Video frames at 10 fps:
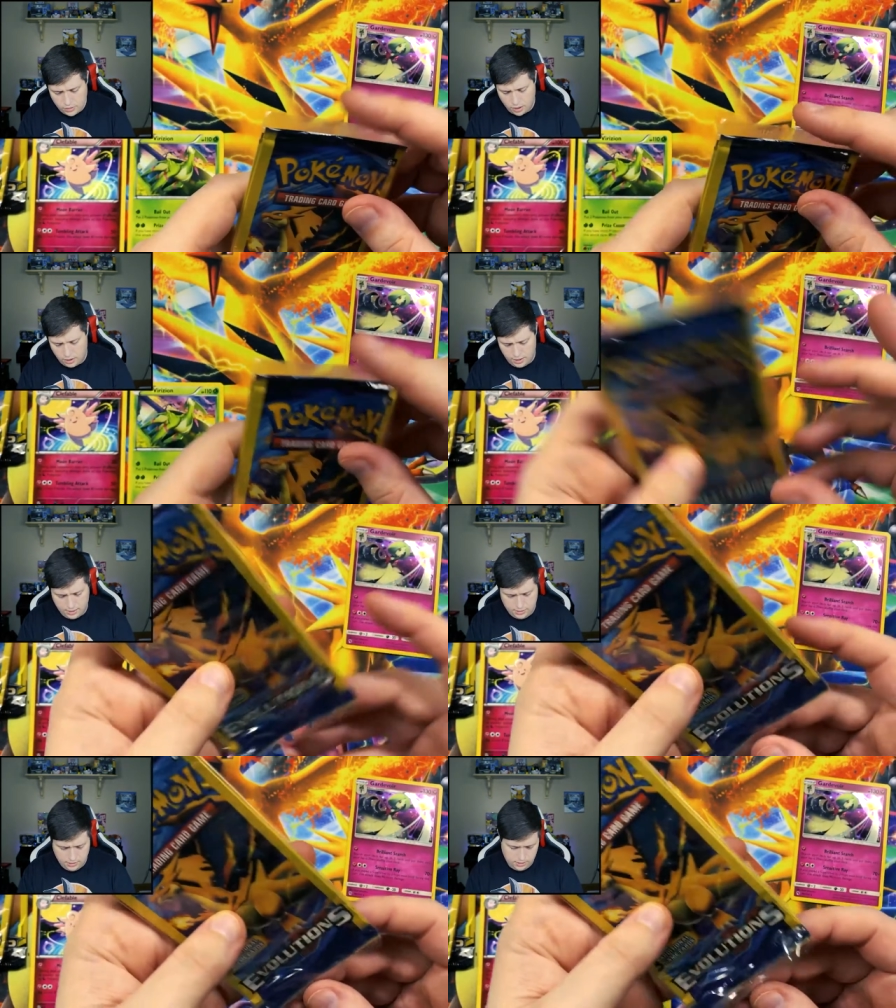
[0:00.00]

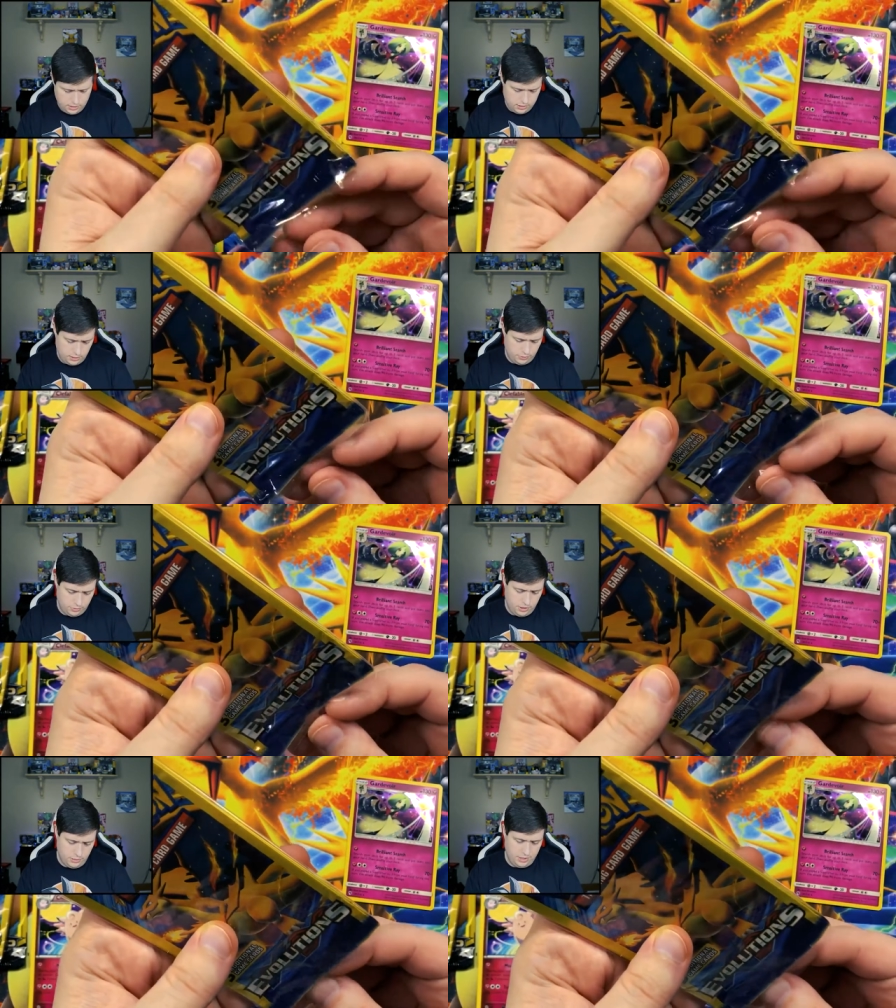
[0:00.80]
Alright, so
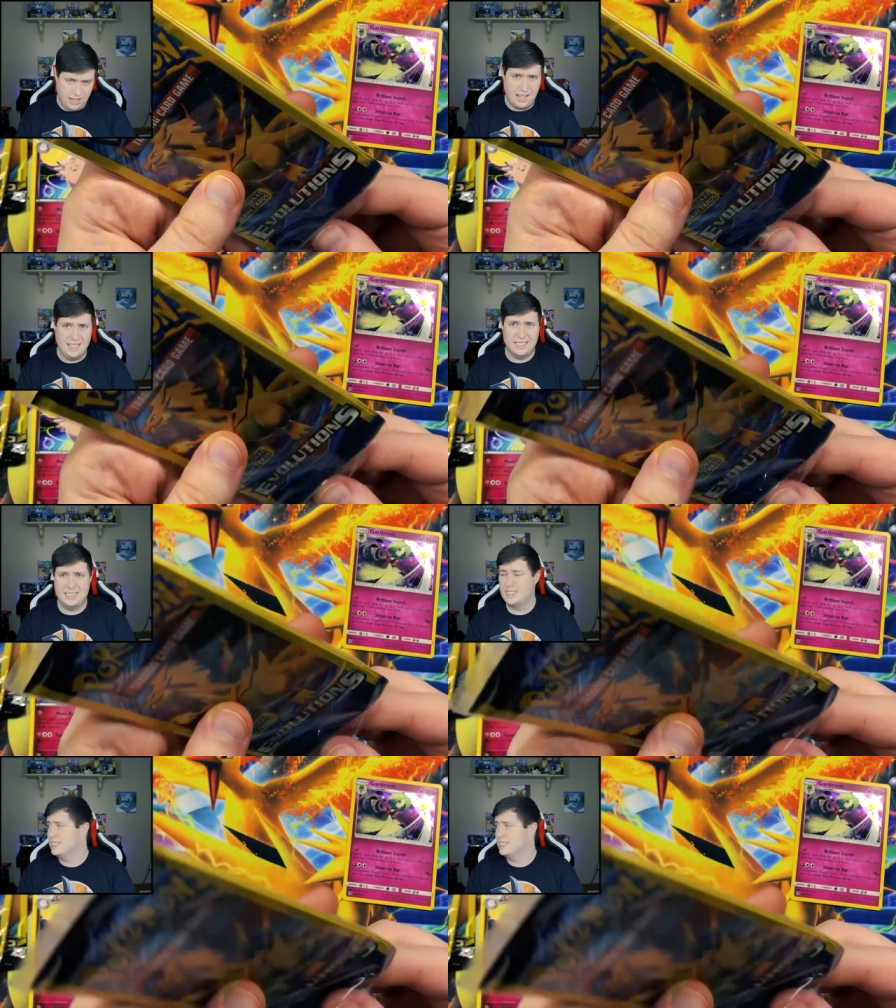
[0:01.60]
from here we got